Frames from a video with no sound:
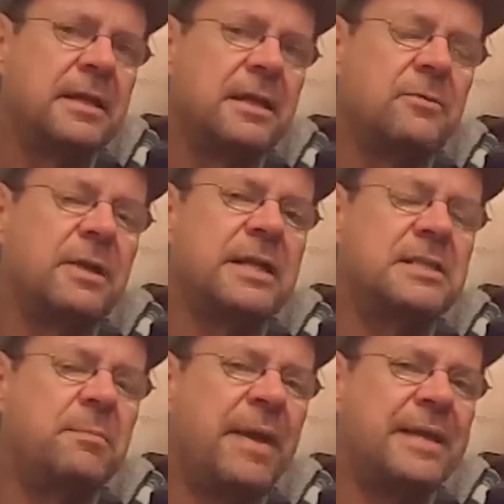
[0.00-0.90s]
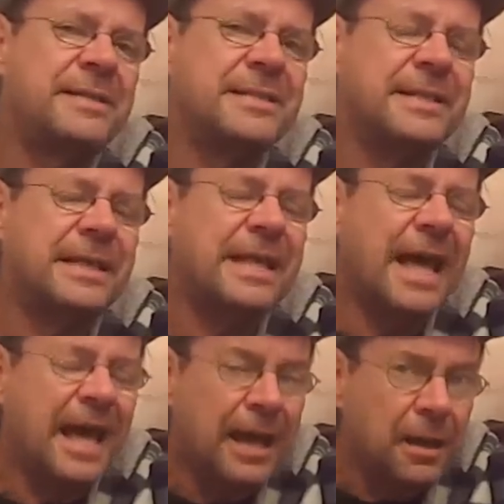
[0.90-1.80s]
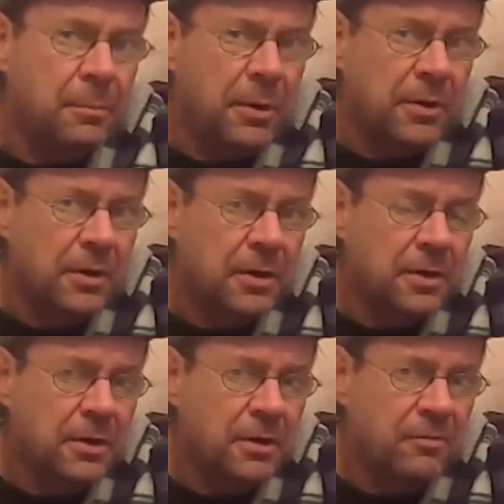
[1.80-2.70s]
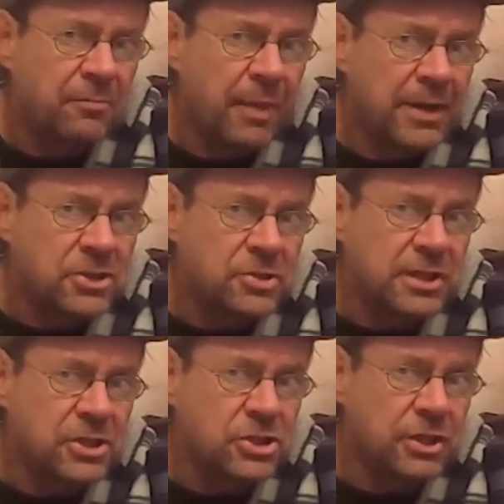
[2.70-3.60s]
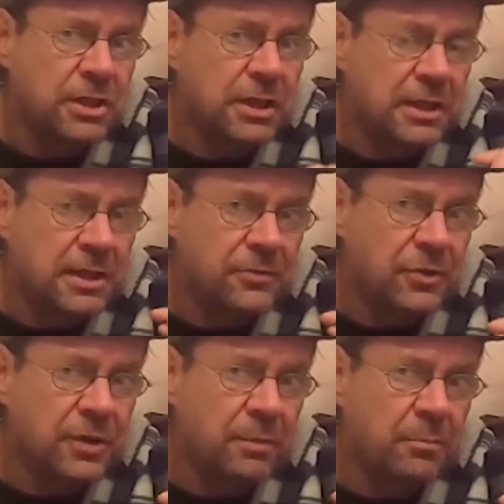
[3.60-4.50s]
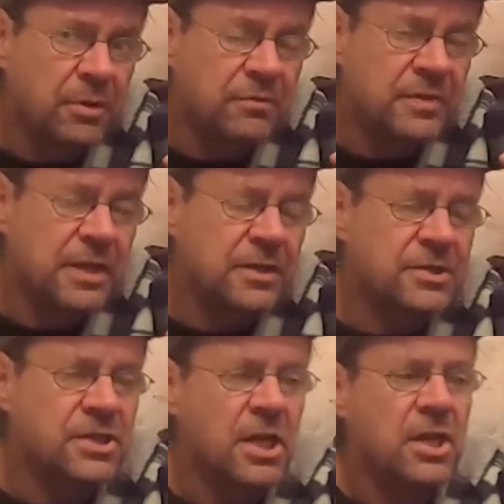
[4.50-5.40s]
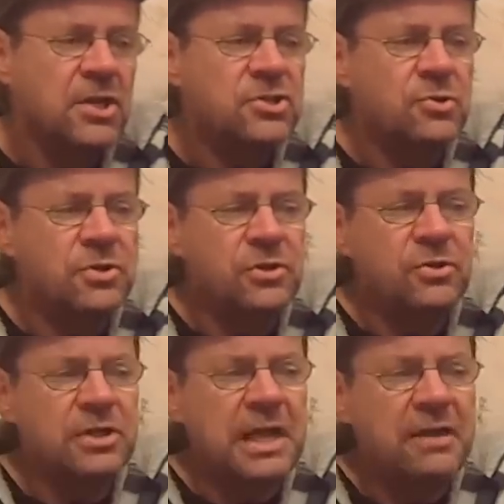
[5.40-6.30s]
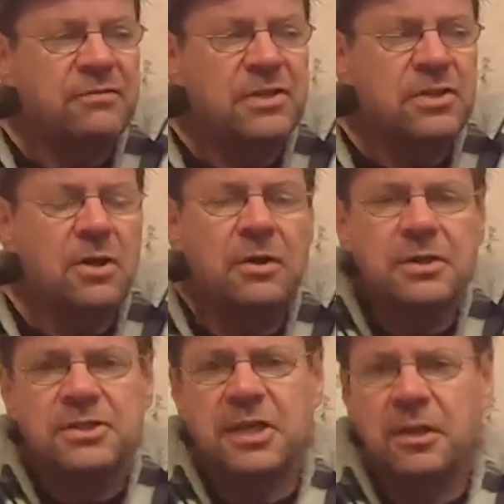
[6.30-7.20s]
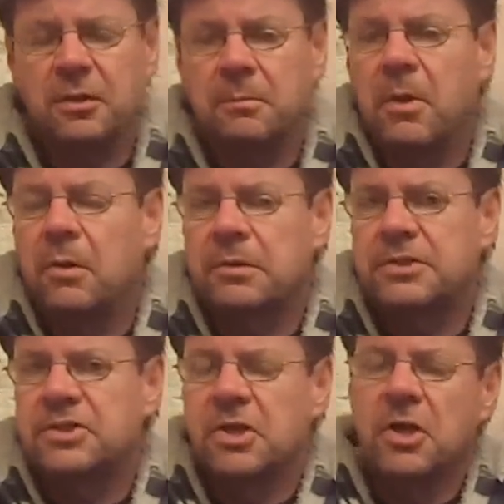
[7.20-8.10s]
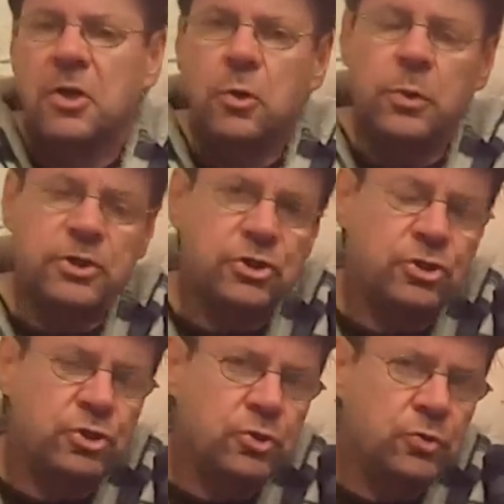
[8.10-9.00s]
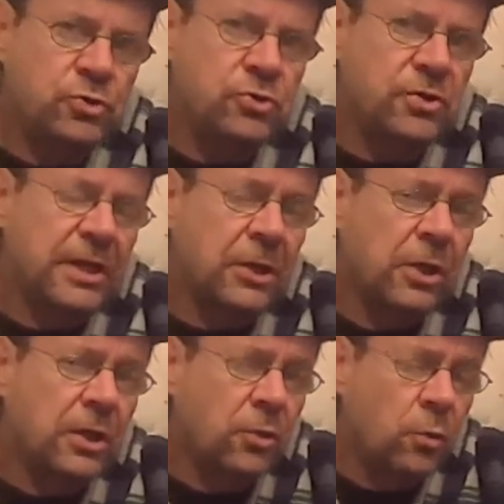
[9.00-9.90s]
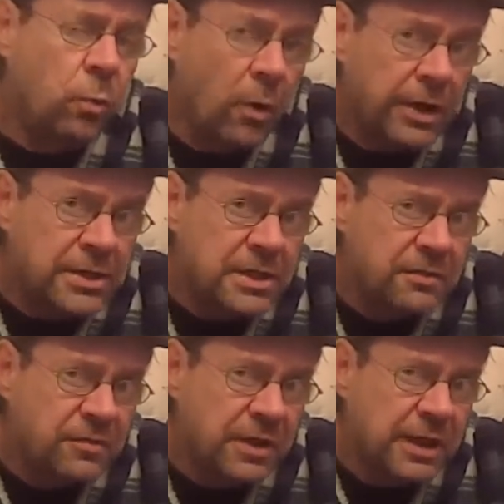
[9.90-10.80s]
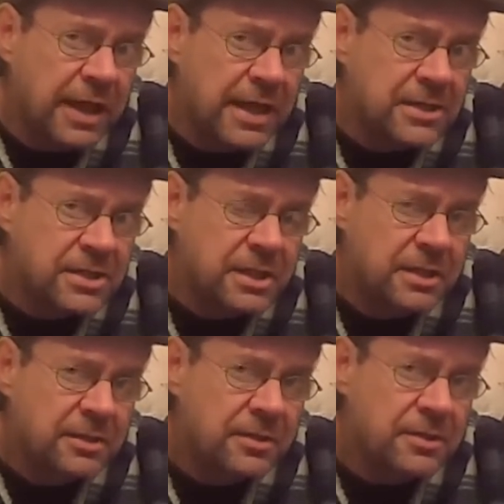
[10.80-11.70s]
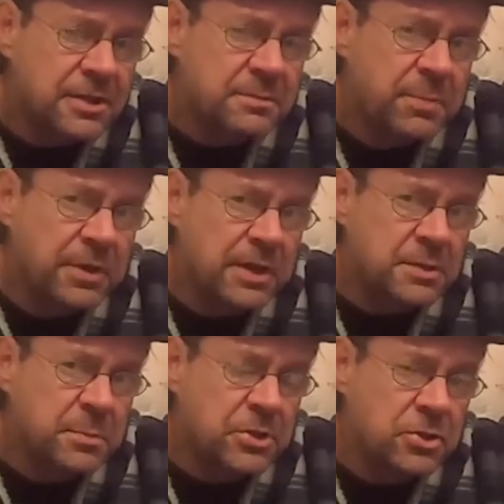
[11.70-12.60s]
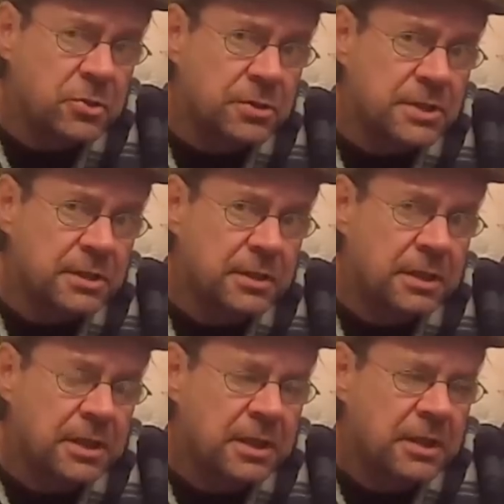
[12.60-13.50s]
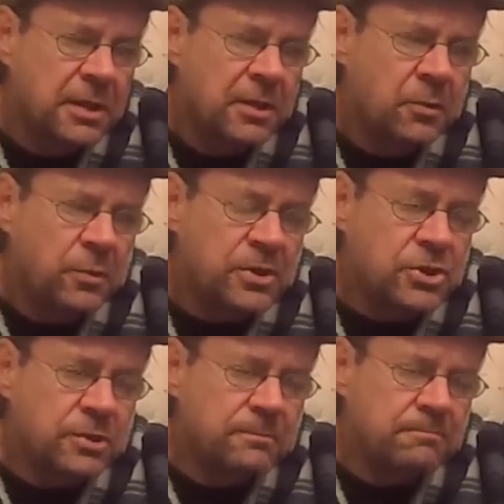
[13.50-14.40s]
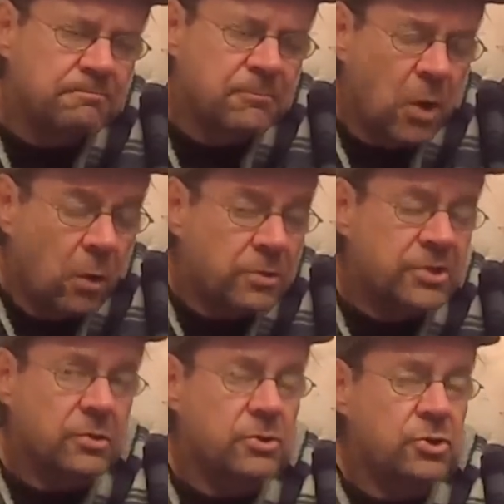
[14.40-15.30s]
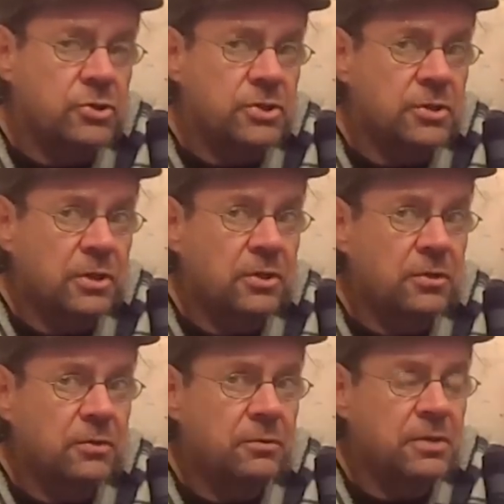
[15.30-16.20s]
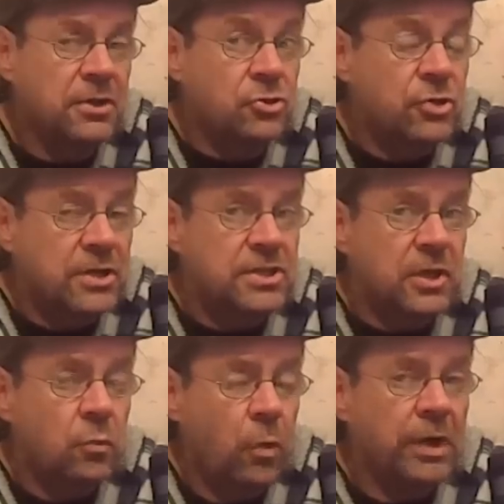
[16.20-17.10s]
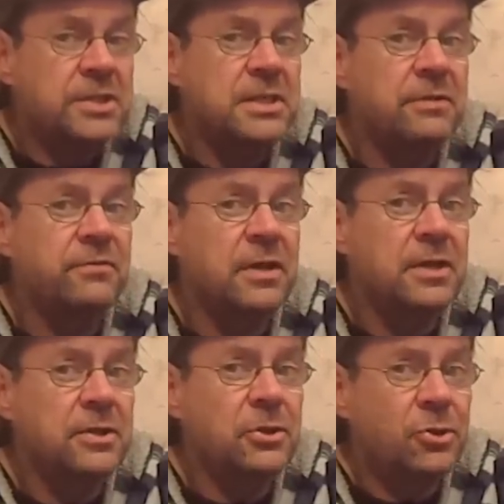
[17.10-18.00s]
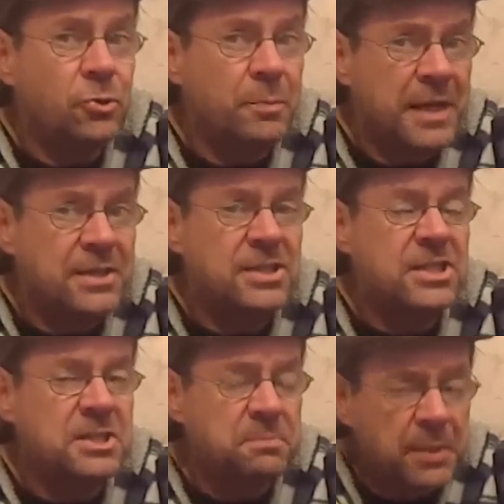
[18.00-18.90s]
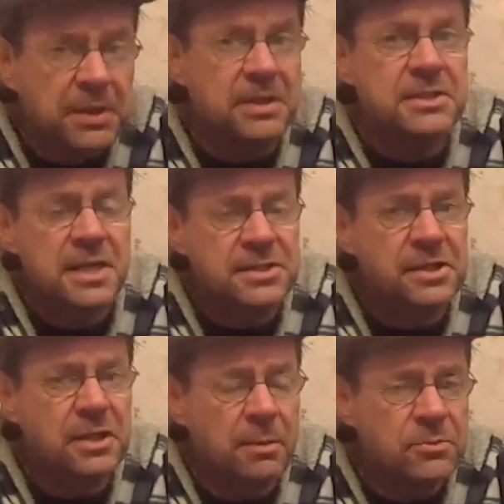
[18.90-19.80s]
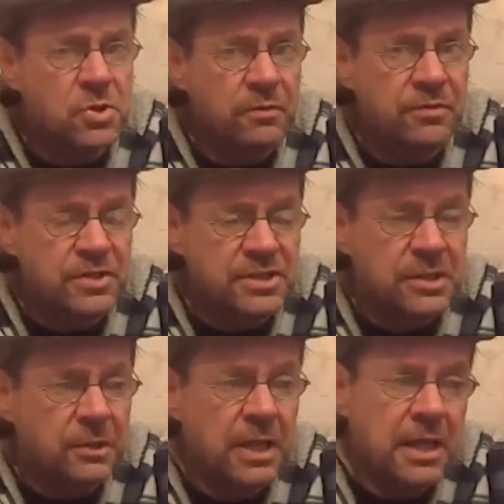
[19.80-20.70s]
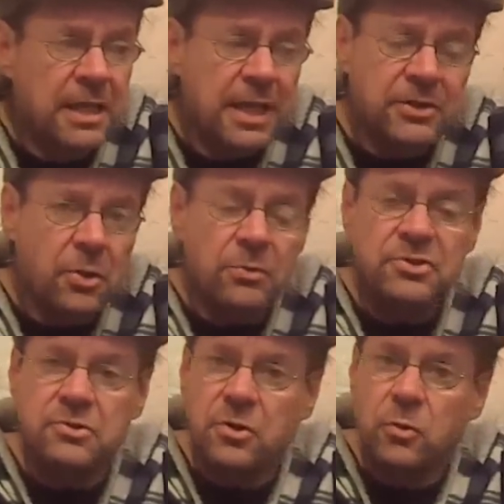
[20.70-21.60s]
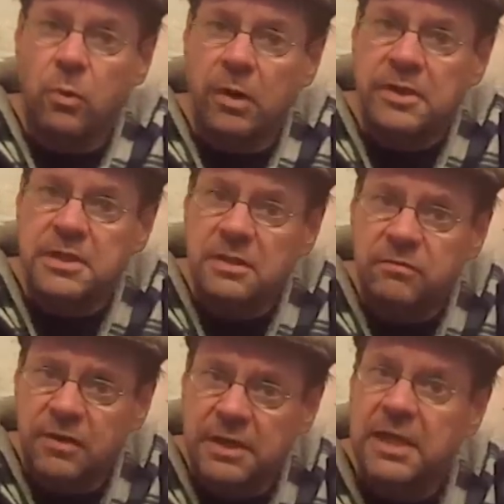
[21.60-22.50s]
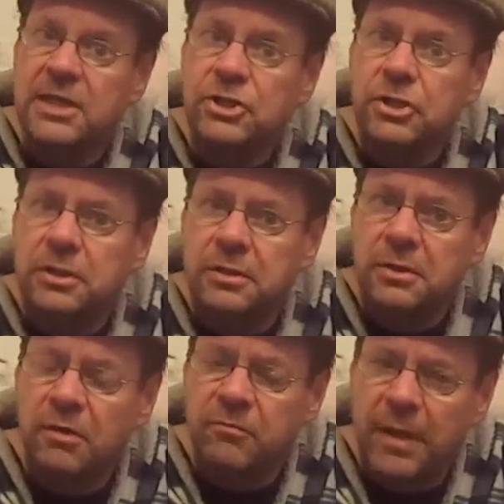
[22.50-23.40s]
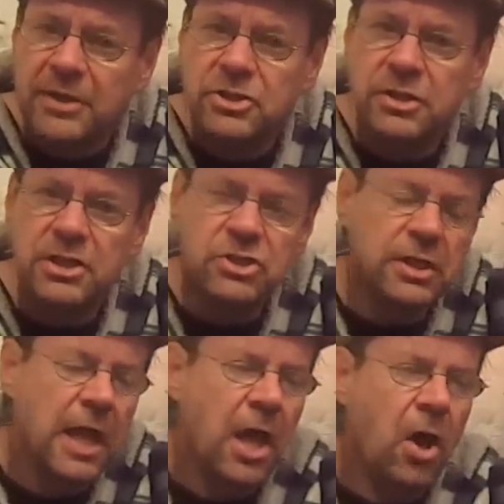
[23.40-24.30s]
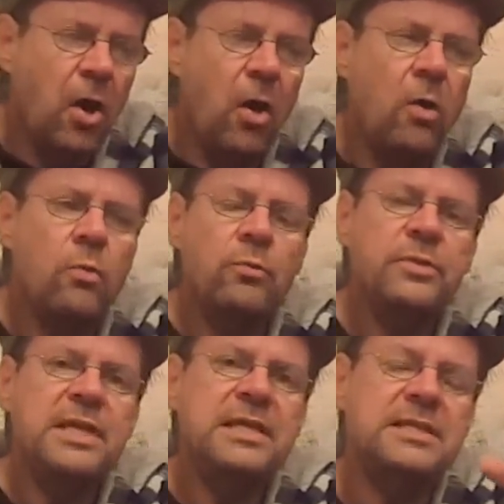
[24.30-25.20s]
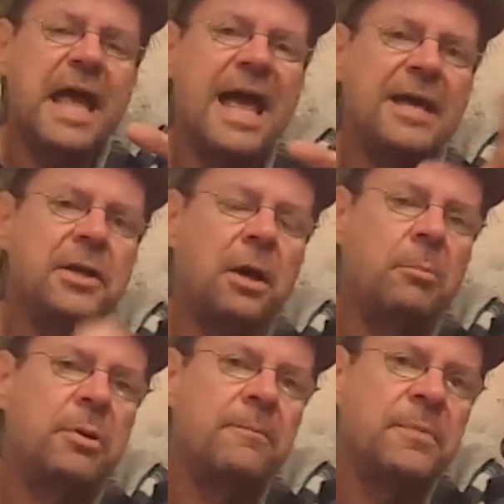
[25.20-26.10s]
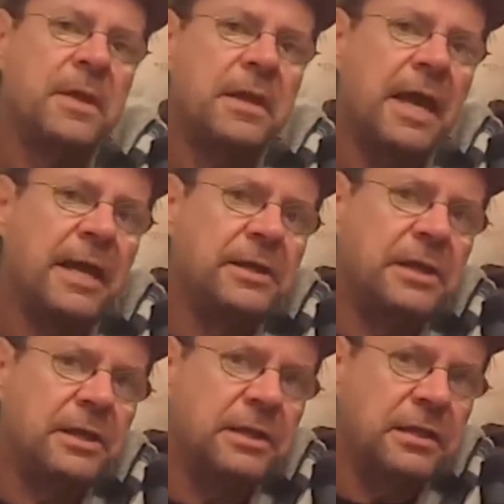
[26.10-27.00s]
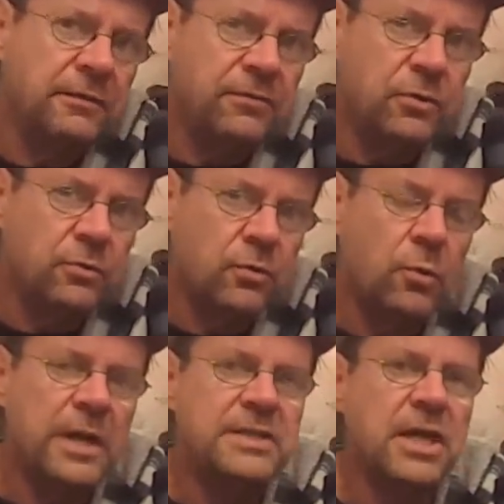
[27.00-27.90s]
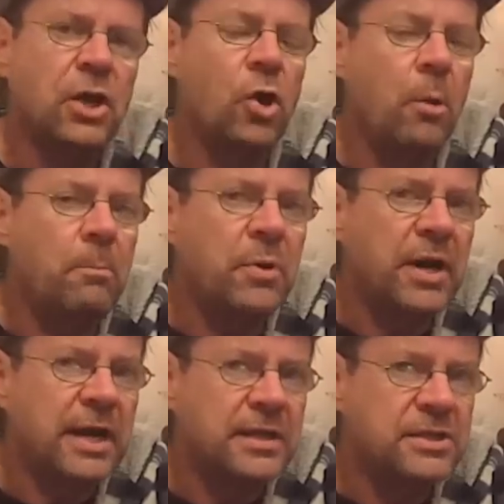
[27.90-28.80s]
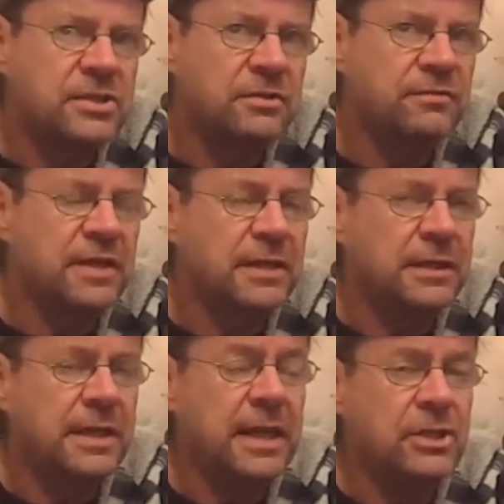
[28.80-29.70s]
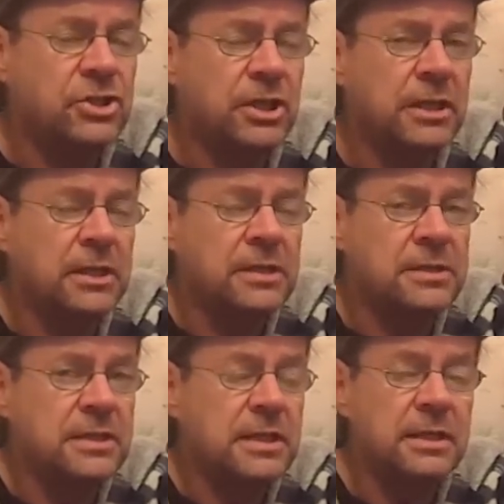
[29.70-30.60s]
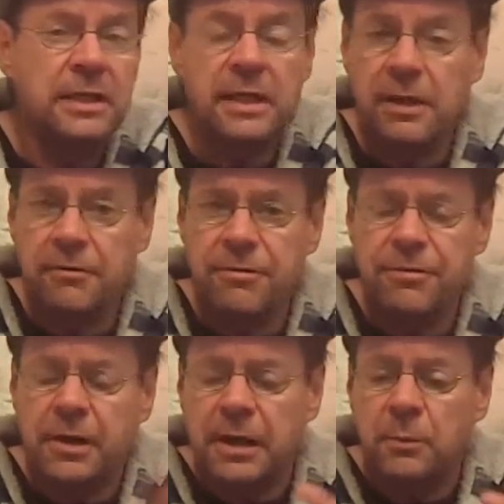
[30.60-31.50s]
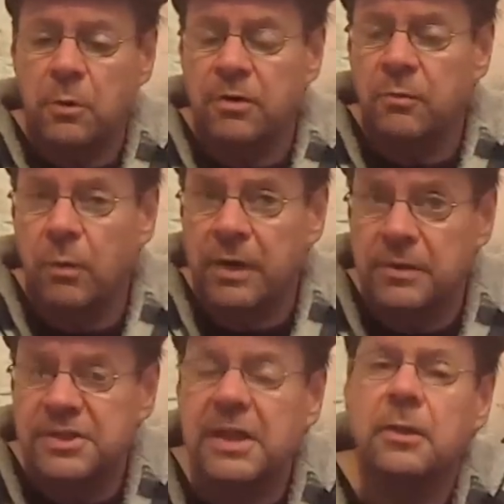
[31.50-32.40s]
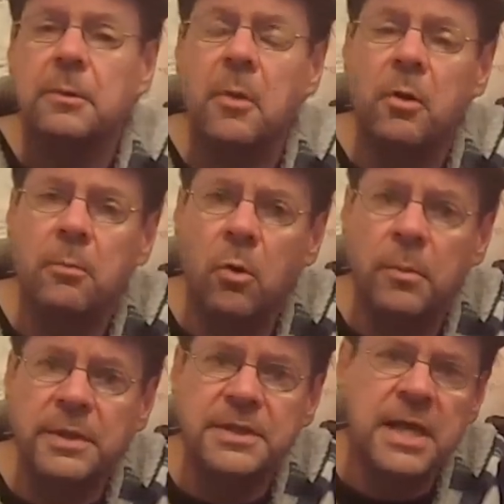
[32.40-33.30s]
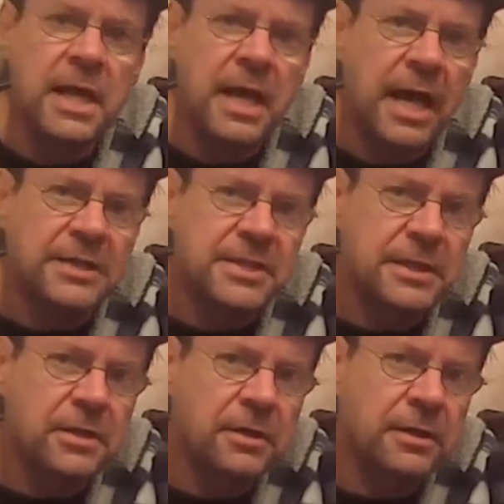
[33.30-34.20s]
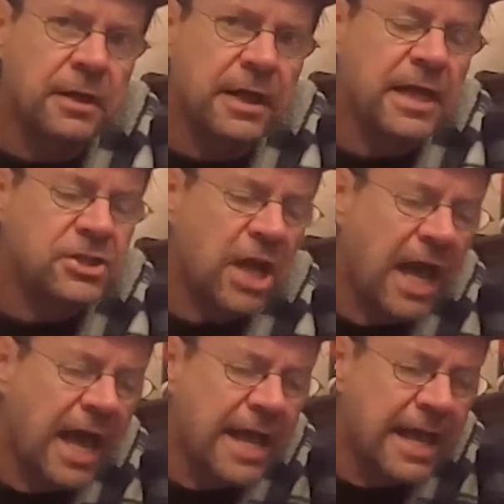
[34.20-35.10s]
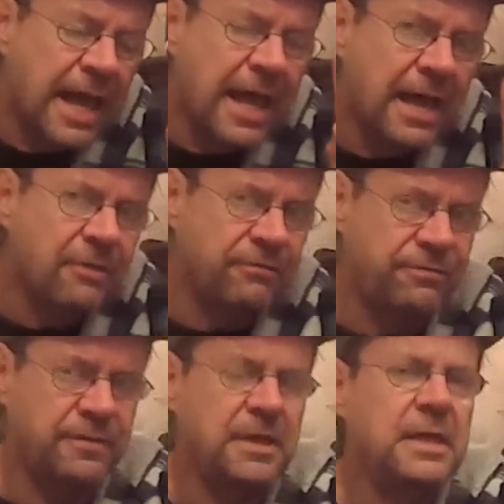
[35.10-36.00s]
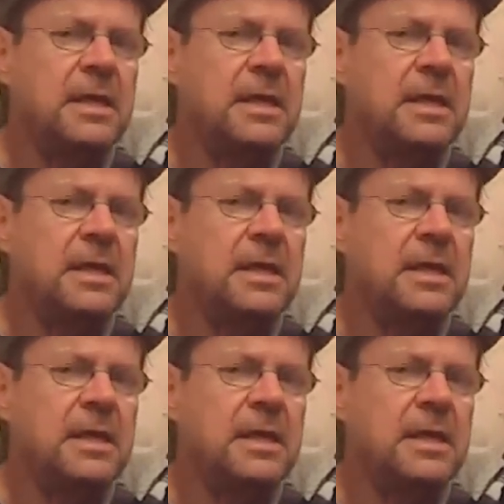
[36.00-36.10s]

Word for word: It really depends on the calibre of maturation in the number of years, so that you can have young single malts which, due to the quality of the cask that the spirit has matured in, which also due to the intrinsic quality of new made spirit as it comes off the still, and also the quality of location of maturation, all these add up and can give you quite a comprehensive, engaging, endearing and thoroughly worthwhile single malt moment at a younger age. I have